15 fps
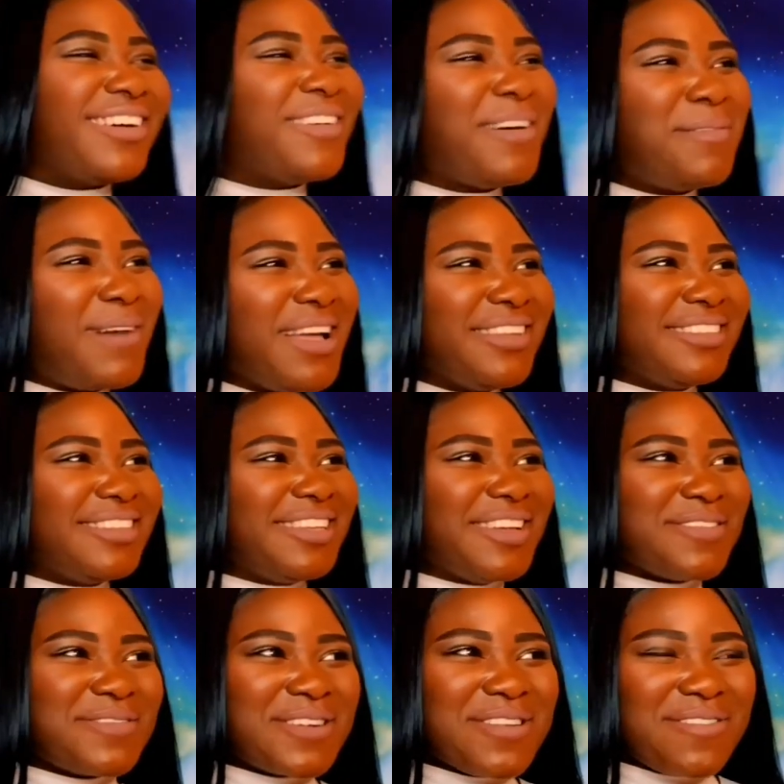why am I using
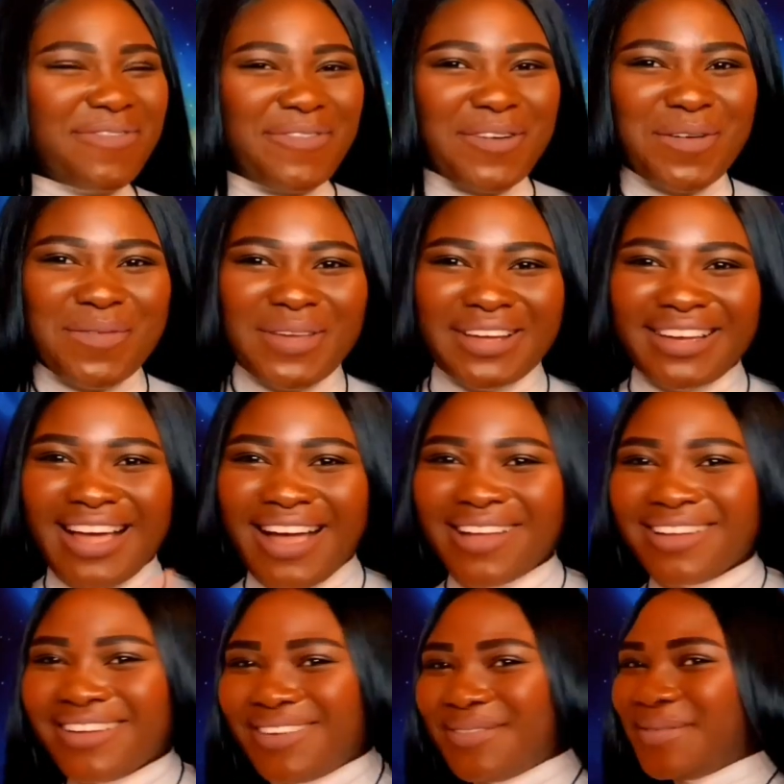that word? You feel me? Like,
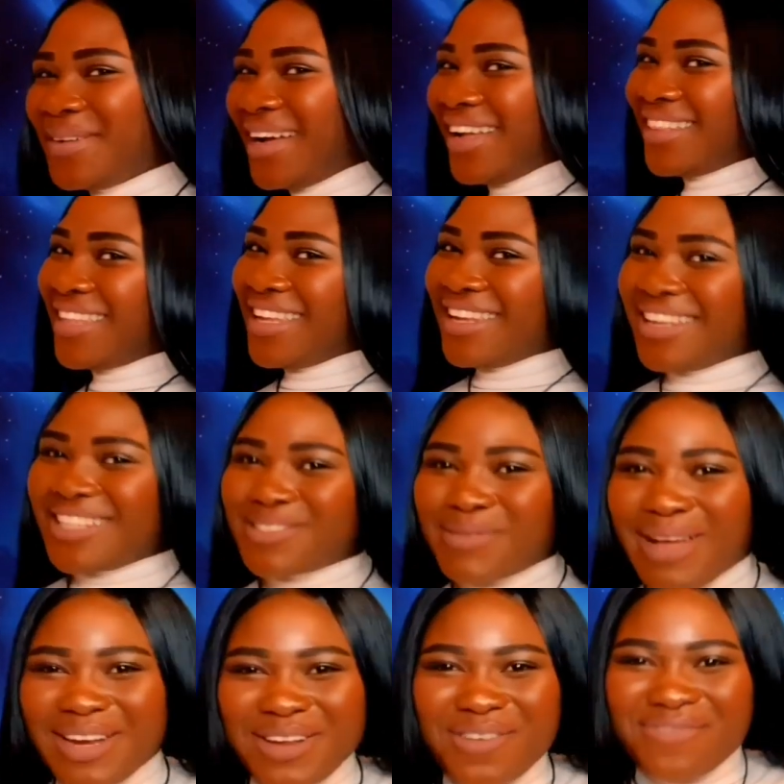I think that's
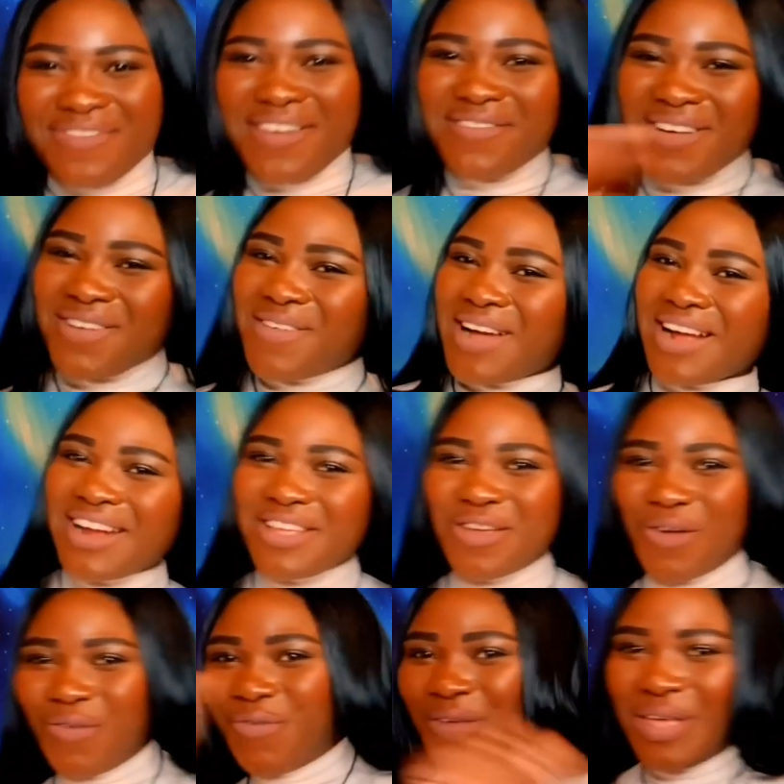my new favorite word.
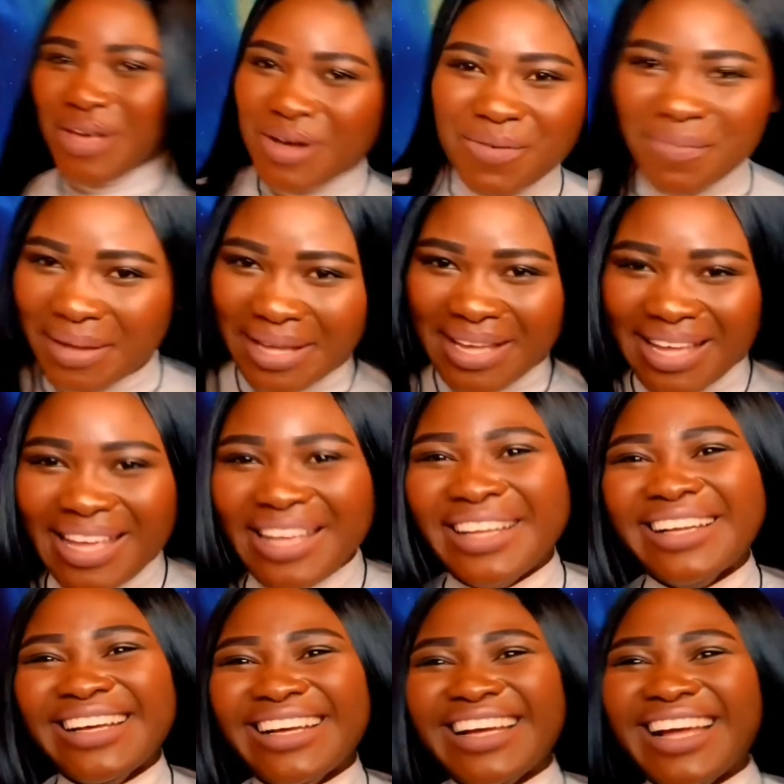You feel me?
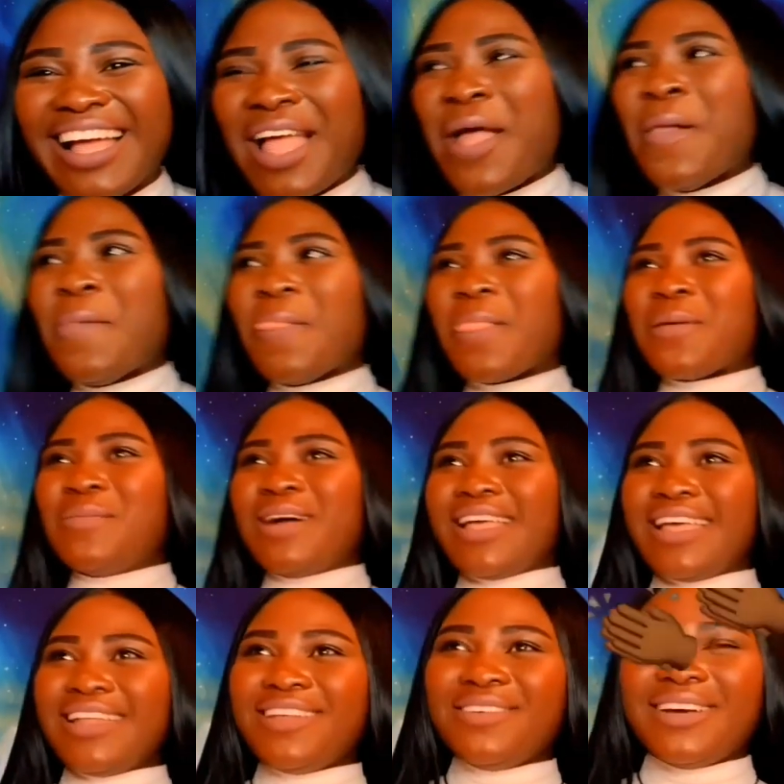
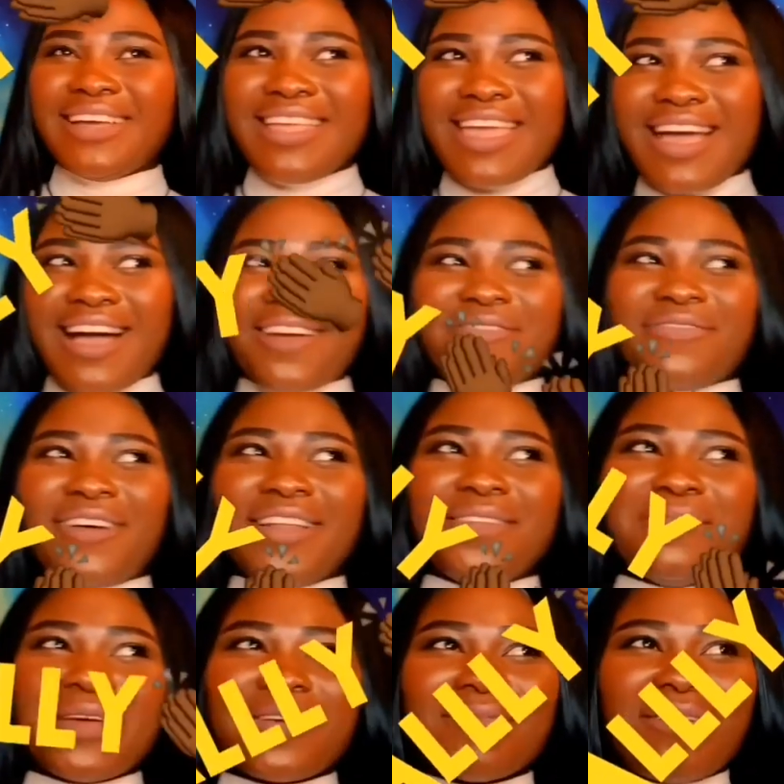But anyway, yeah, I'm
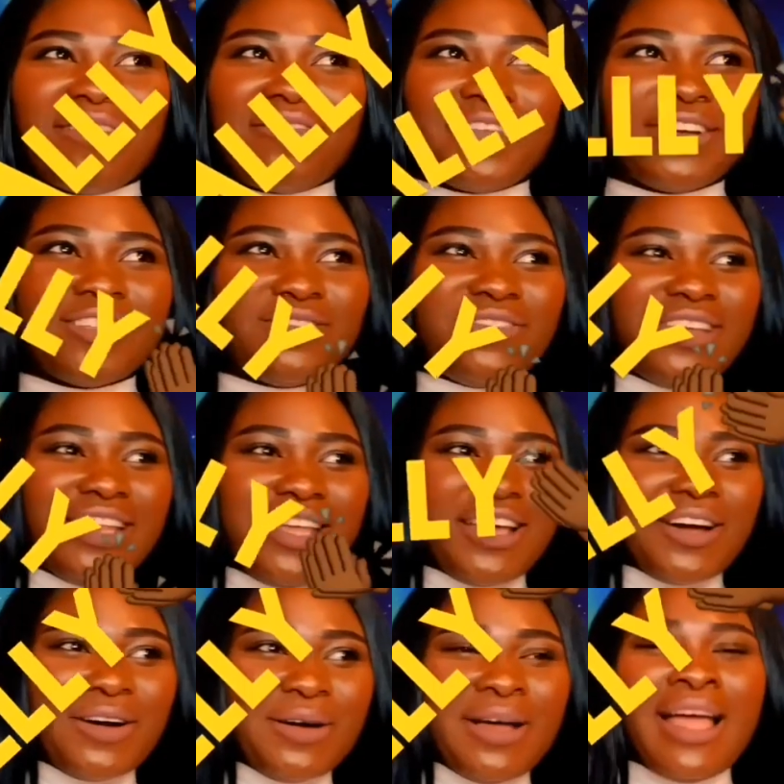finally making my first
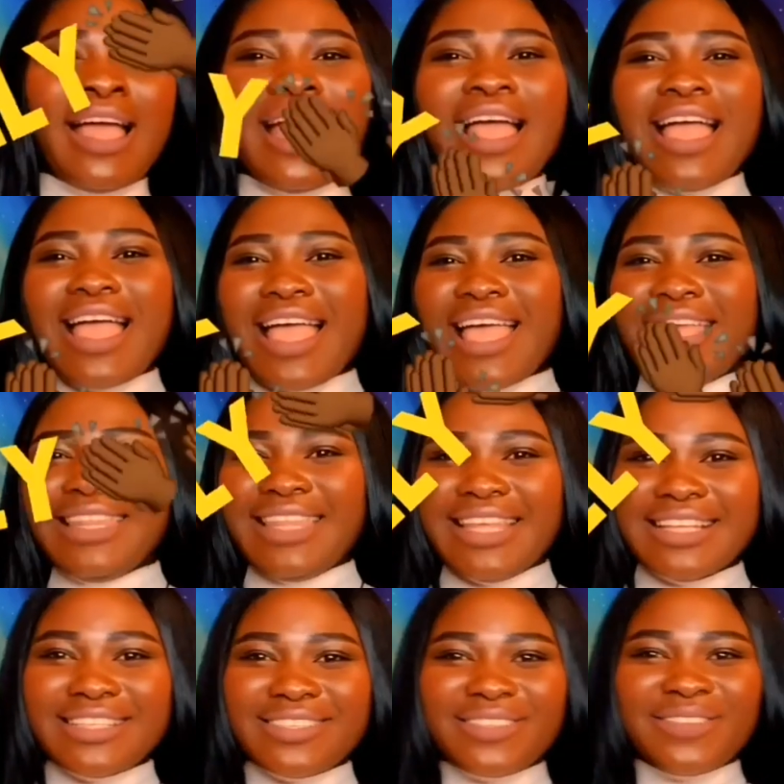video. And
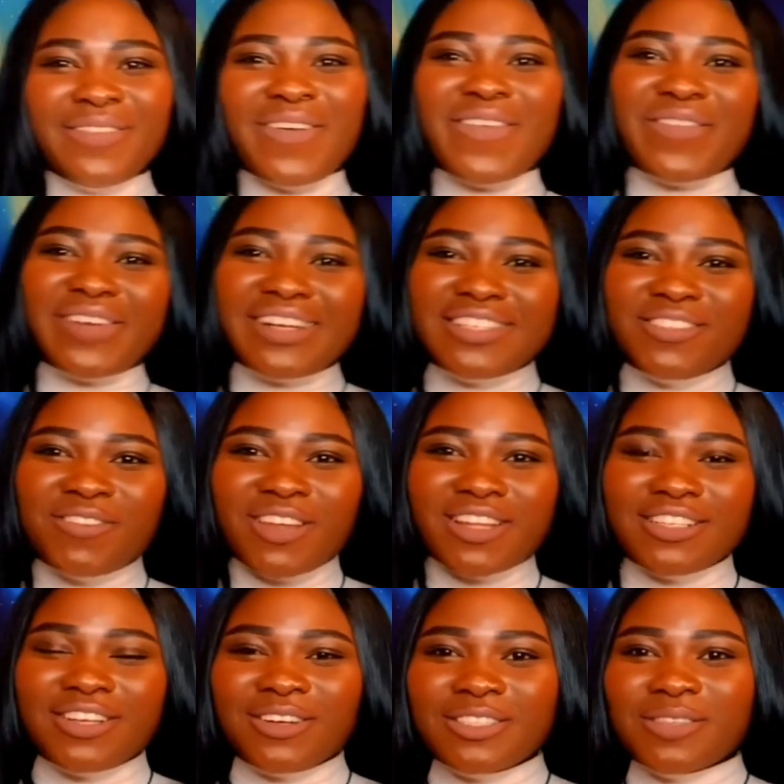this first video
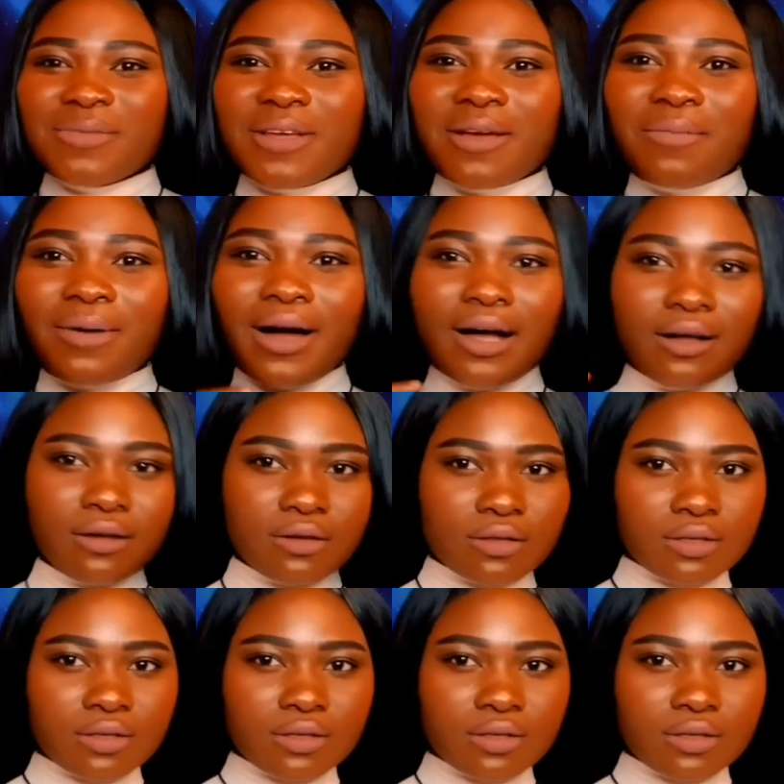is going to be about